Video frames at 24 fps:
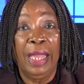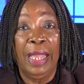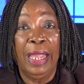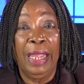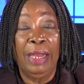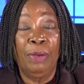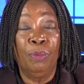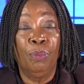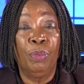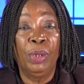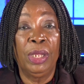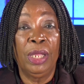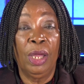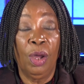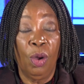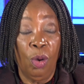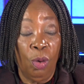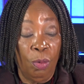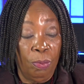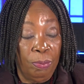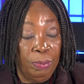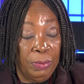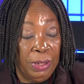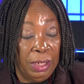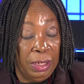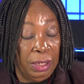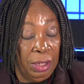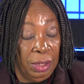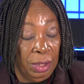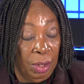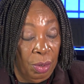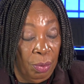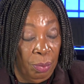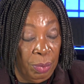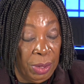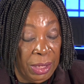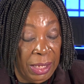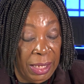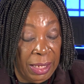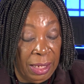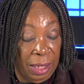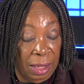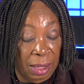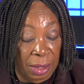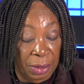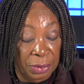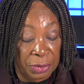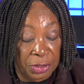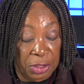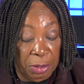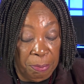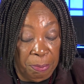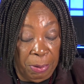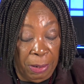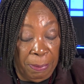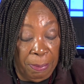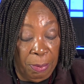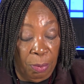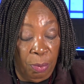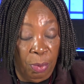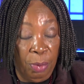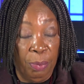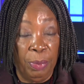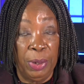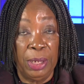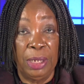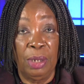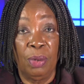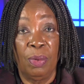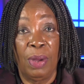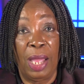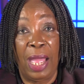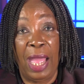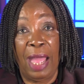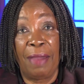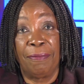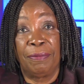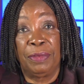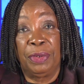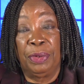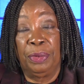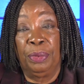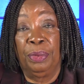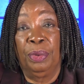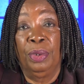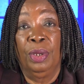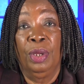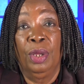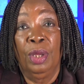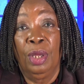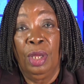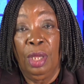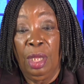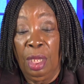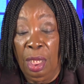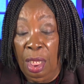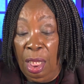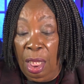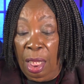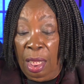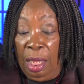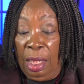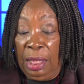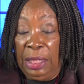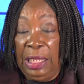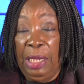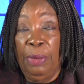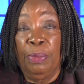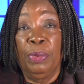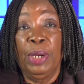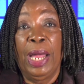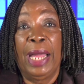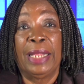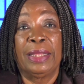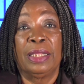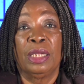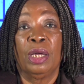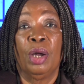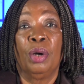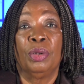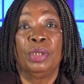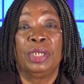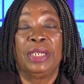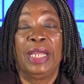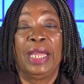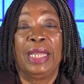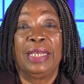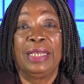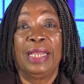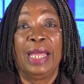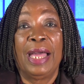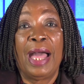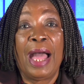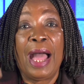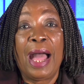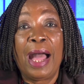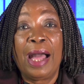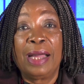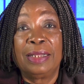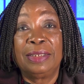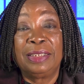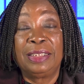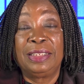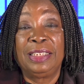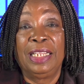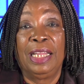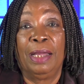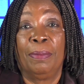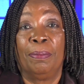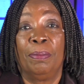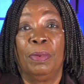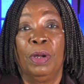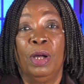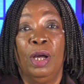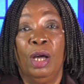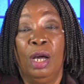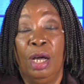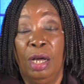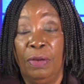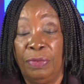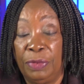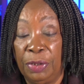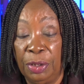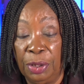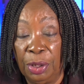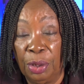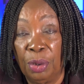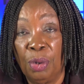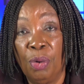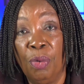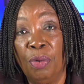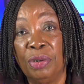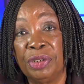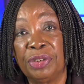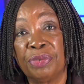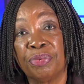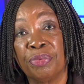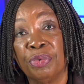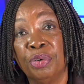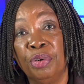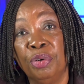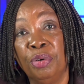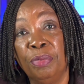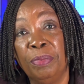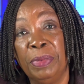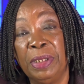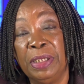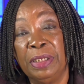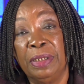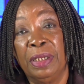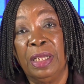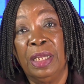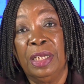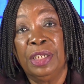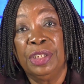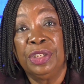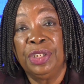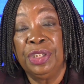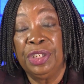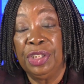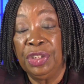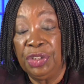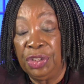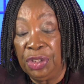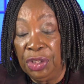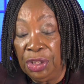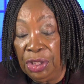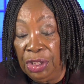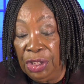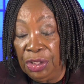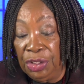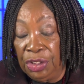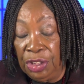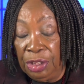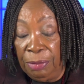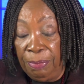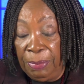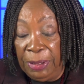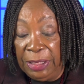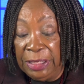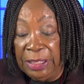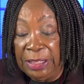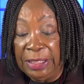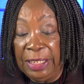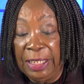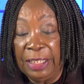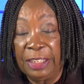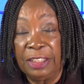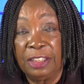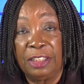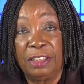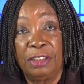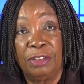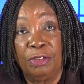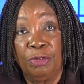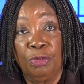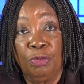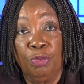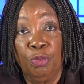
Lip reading: And we hope that, you know, we get close to people where we don't have to, they won't have to go to that high step up to the courtroom and to the judge and be sentenced.